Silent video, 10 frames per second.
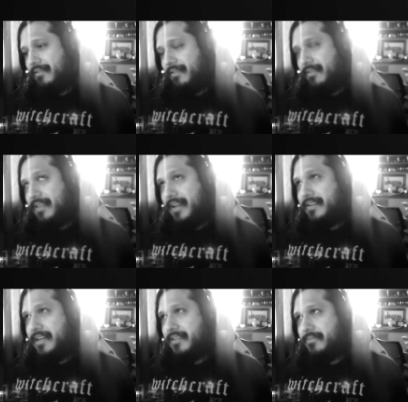that
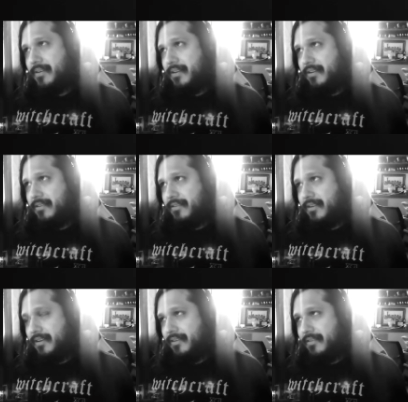desperate
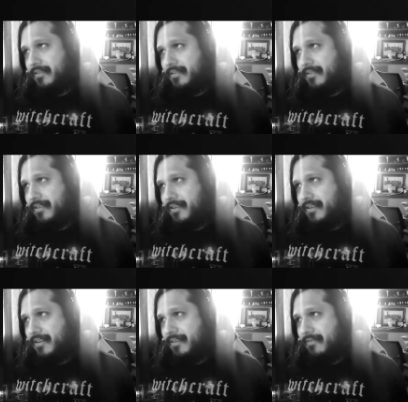yearning
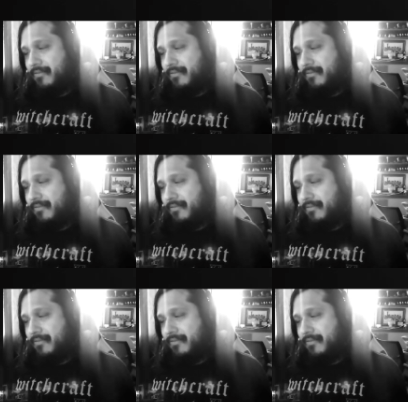uh,